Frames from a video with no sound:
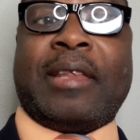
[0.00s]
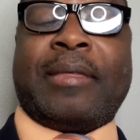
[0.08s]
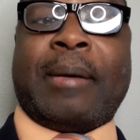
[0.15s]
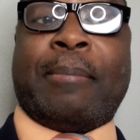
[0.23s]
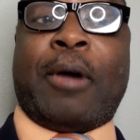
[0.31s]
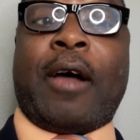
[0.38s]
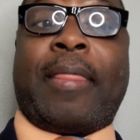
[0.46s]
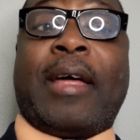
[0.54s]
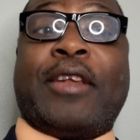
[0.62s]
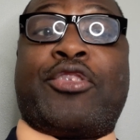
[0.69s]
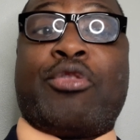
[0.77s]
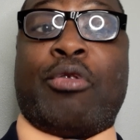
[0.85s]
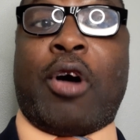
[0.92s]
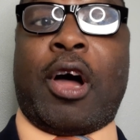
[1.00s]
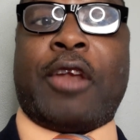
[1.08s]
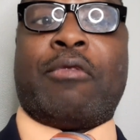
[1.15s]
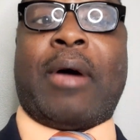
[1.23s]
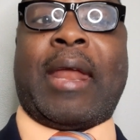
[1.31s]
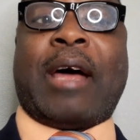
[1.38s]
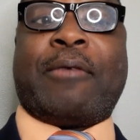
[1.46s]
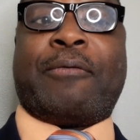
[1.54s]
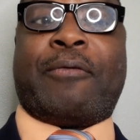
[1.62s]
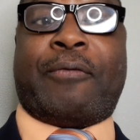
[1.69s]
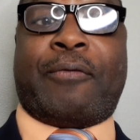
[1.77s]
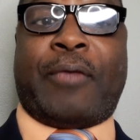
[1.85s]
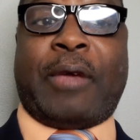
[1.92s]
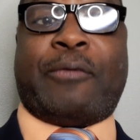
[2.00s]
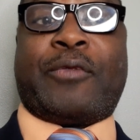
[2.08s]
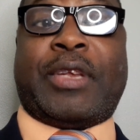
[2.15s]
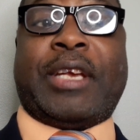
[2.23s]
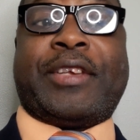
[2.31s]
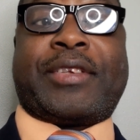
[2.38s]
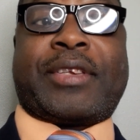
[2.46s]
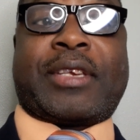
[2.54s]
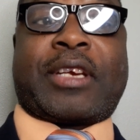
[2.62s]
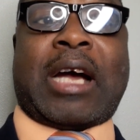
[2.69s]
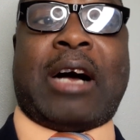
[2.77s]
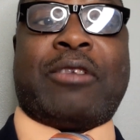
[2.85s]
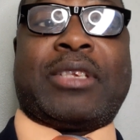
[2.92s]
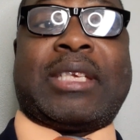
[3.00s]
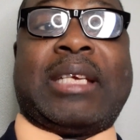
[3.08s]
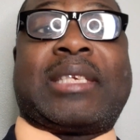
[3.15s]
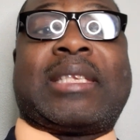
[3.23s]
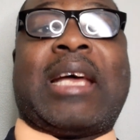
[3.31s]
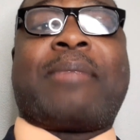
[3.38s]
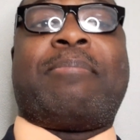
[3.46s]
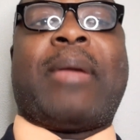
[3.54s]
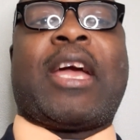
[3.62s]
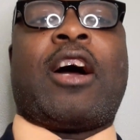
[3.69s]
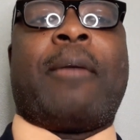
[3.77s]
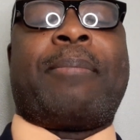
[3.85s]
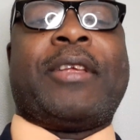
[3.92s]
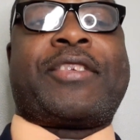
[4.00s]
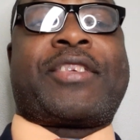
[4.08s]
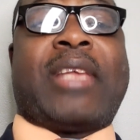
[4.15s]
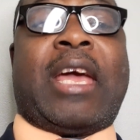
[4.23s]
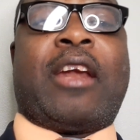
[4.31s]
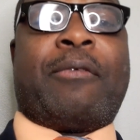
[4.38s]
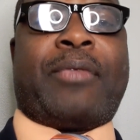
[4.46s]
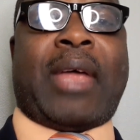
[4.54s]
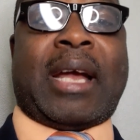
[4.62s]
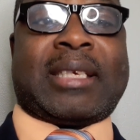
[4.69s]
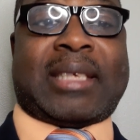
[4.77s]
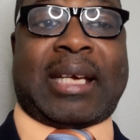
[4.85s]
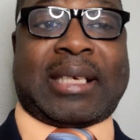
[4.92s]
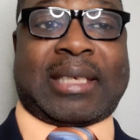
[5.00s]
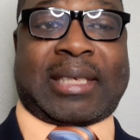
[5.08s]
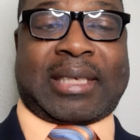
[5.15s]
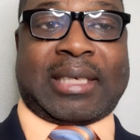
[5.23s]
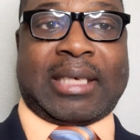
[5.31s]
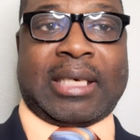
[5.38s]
the more than 250 counties that make up the state of Texas.